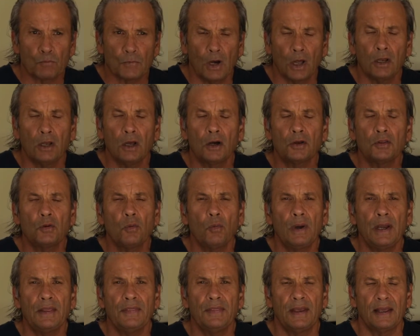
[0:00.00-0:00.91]
along the
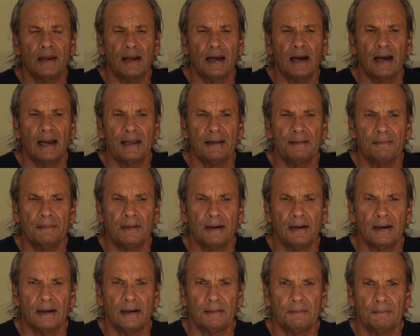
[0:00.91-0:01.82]
way then, I
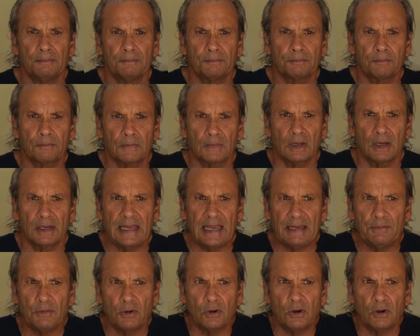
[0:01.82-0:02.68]
came